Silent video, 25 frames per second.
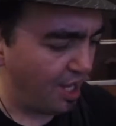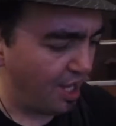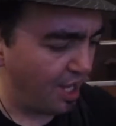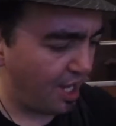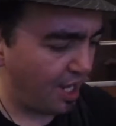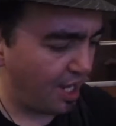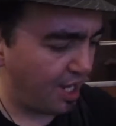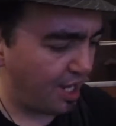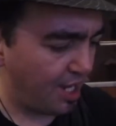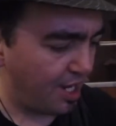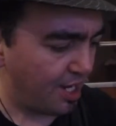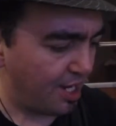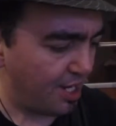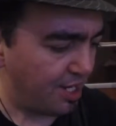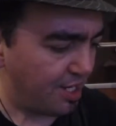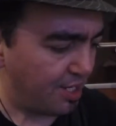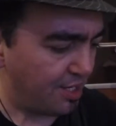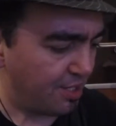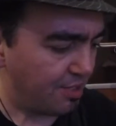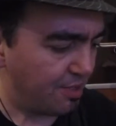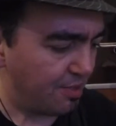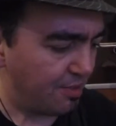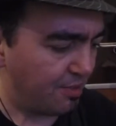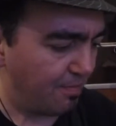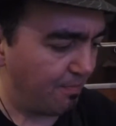
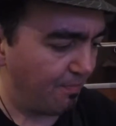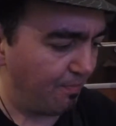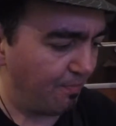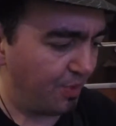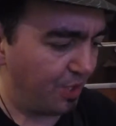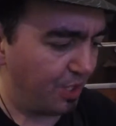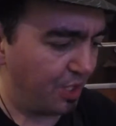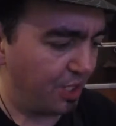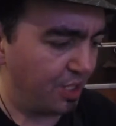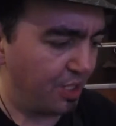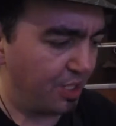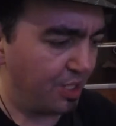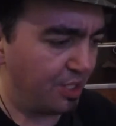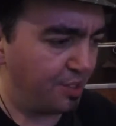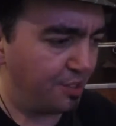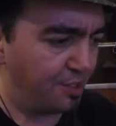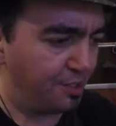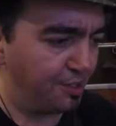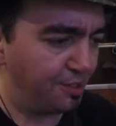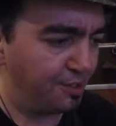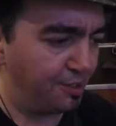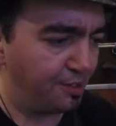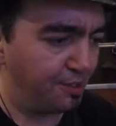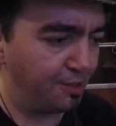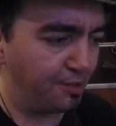and
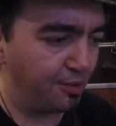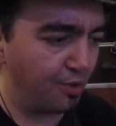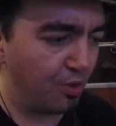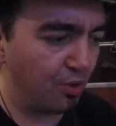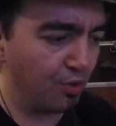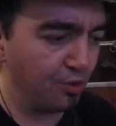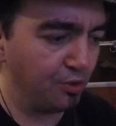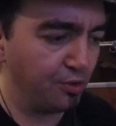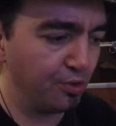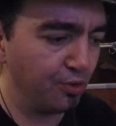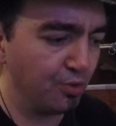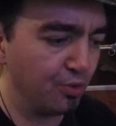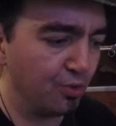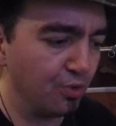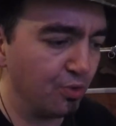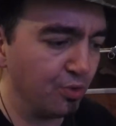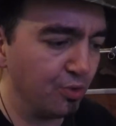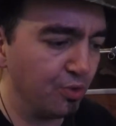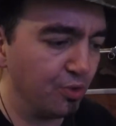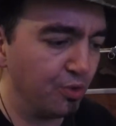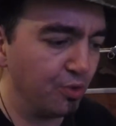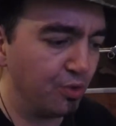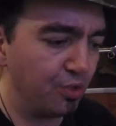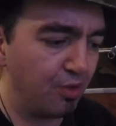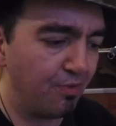it's also
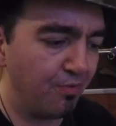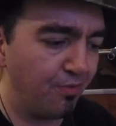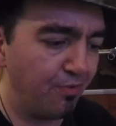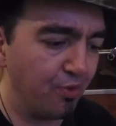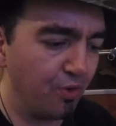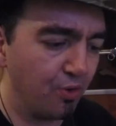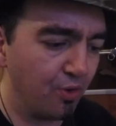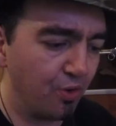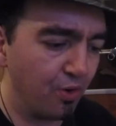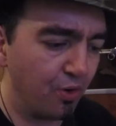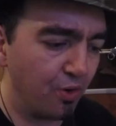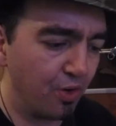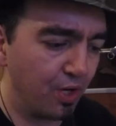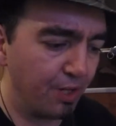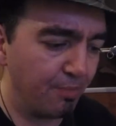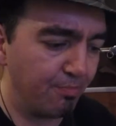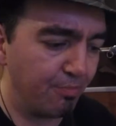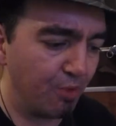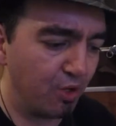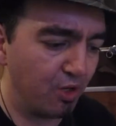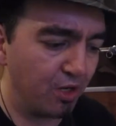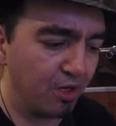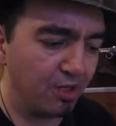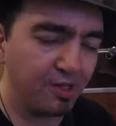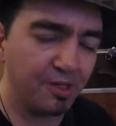good if you're a
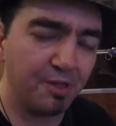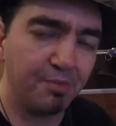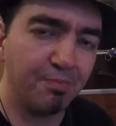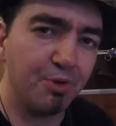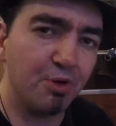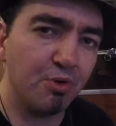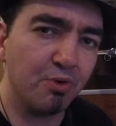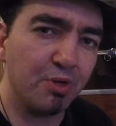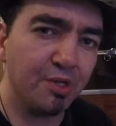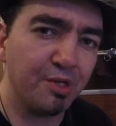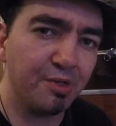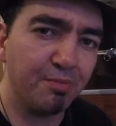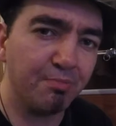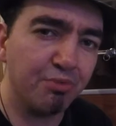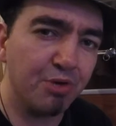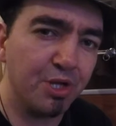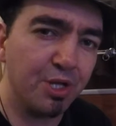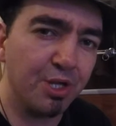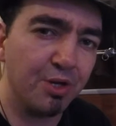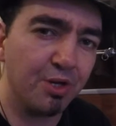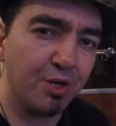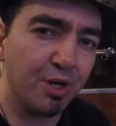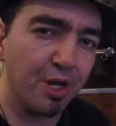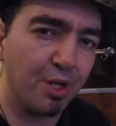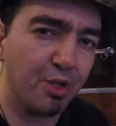more experienced
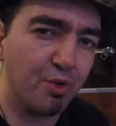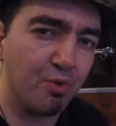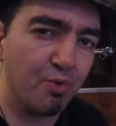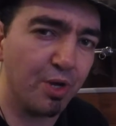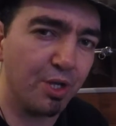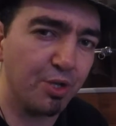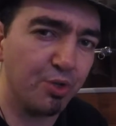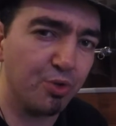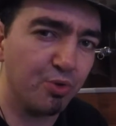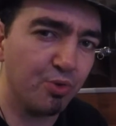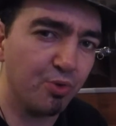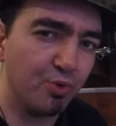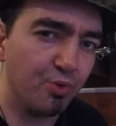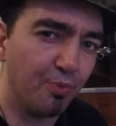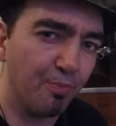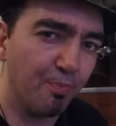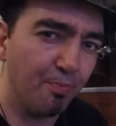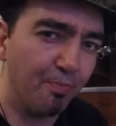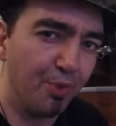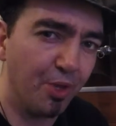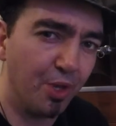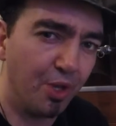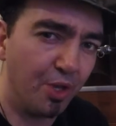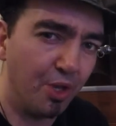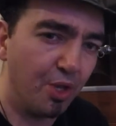breeder and you want to
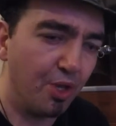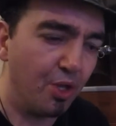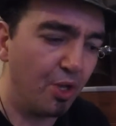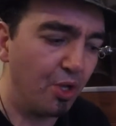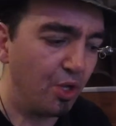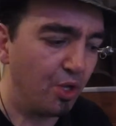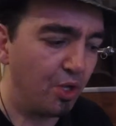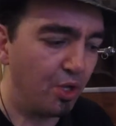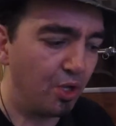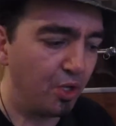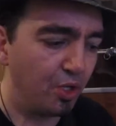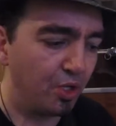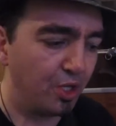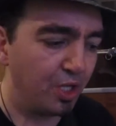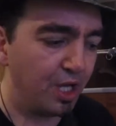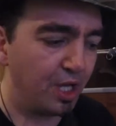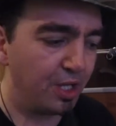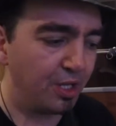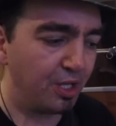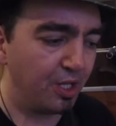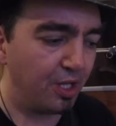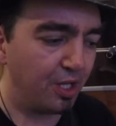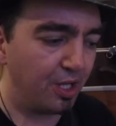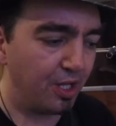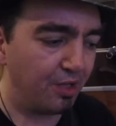
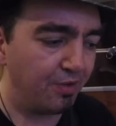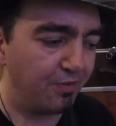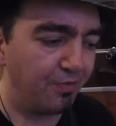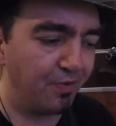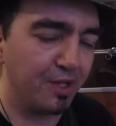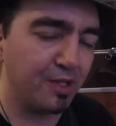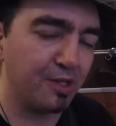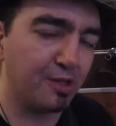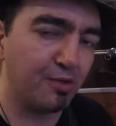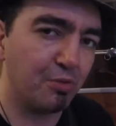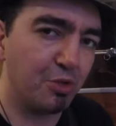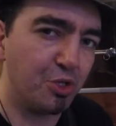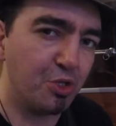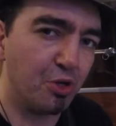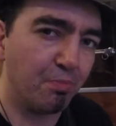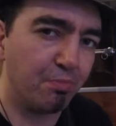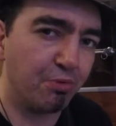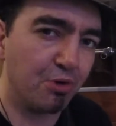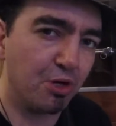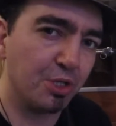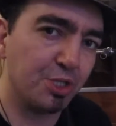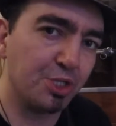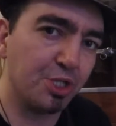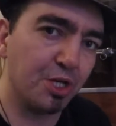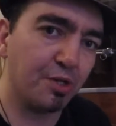get advanced with your
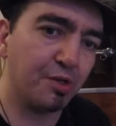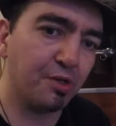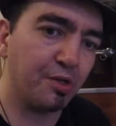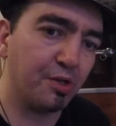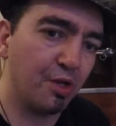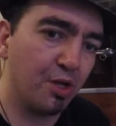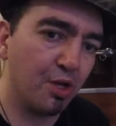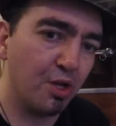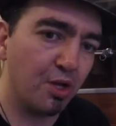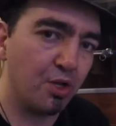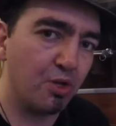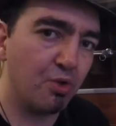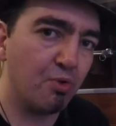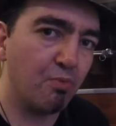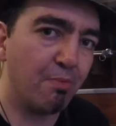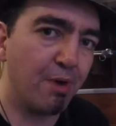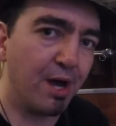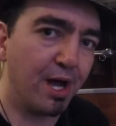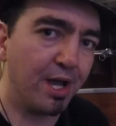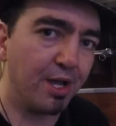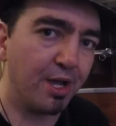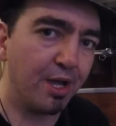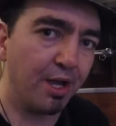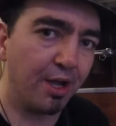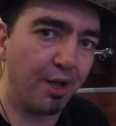projects. You
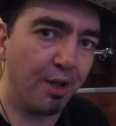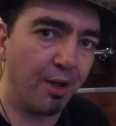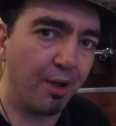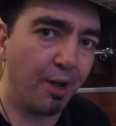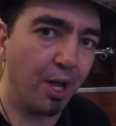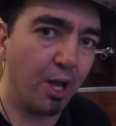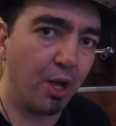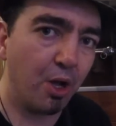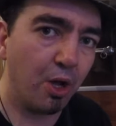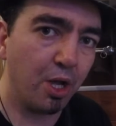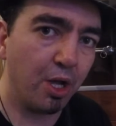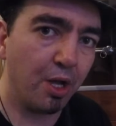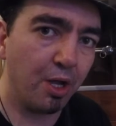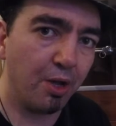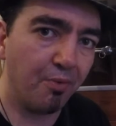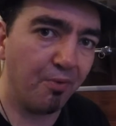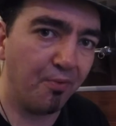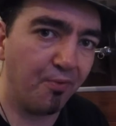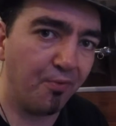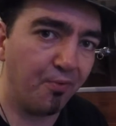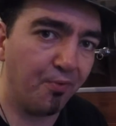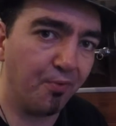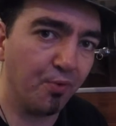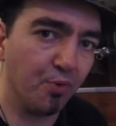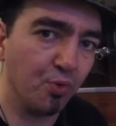buy a
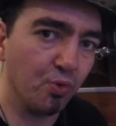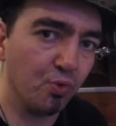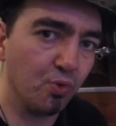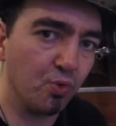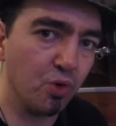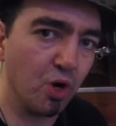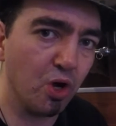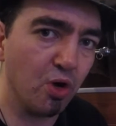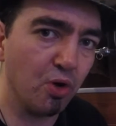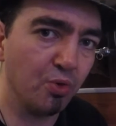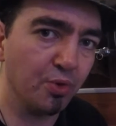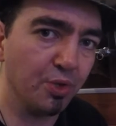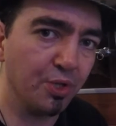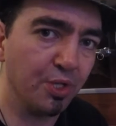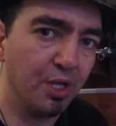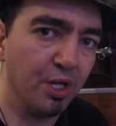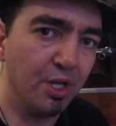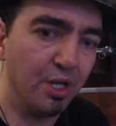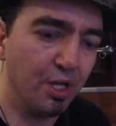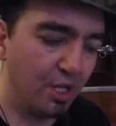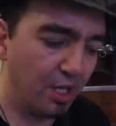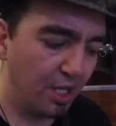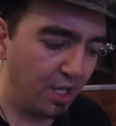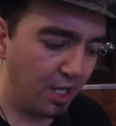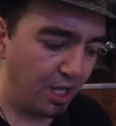full grown
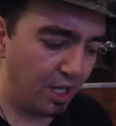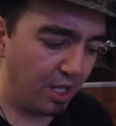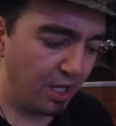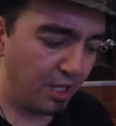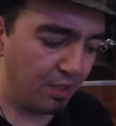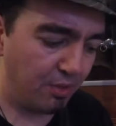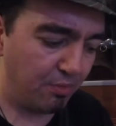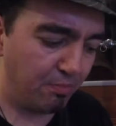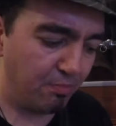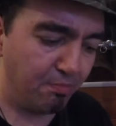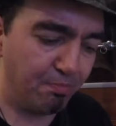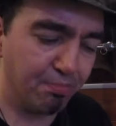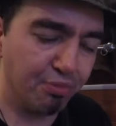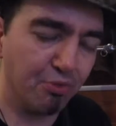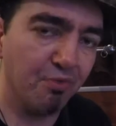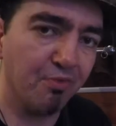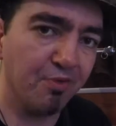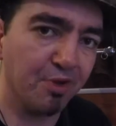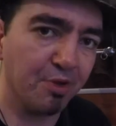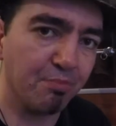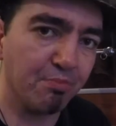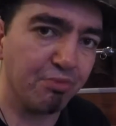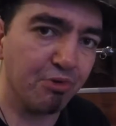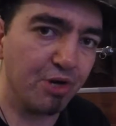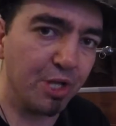and
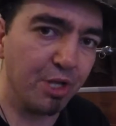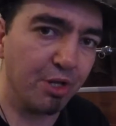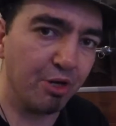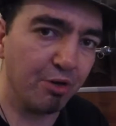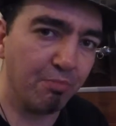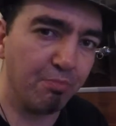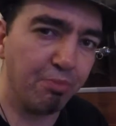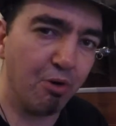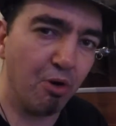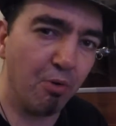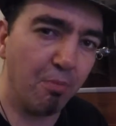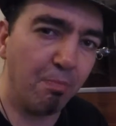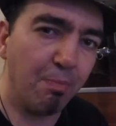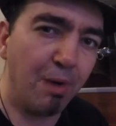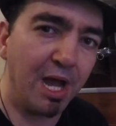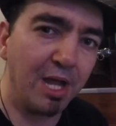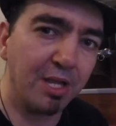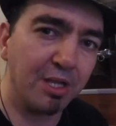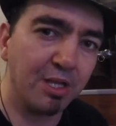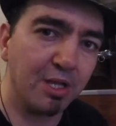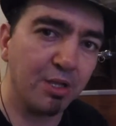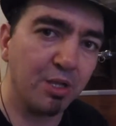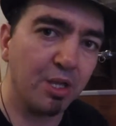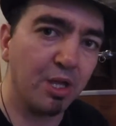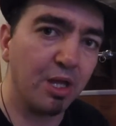proven breeder ball
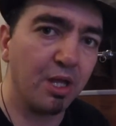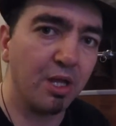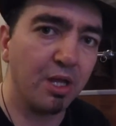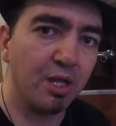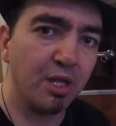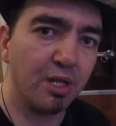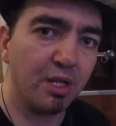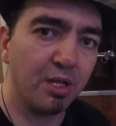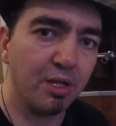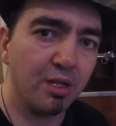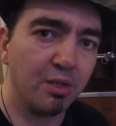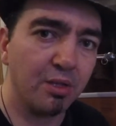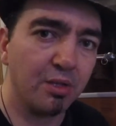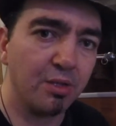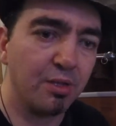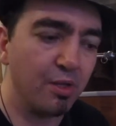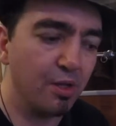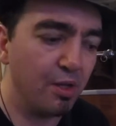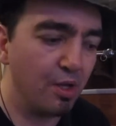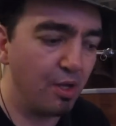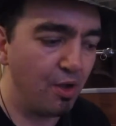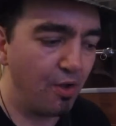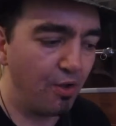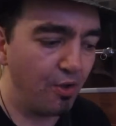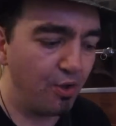python, and
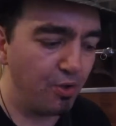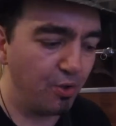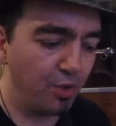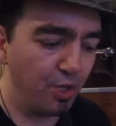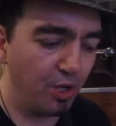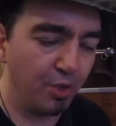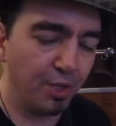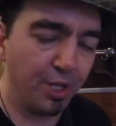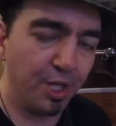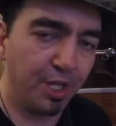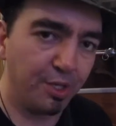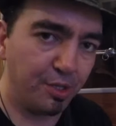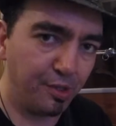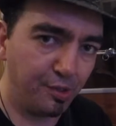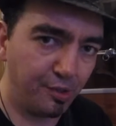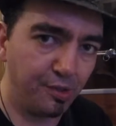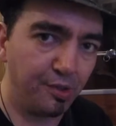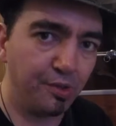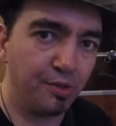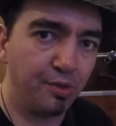you know that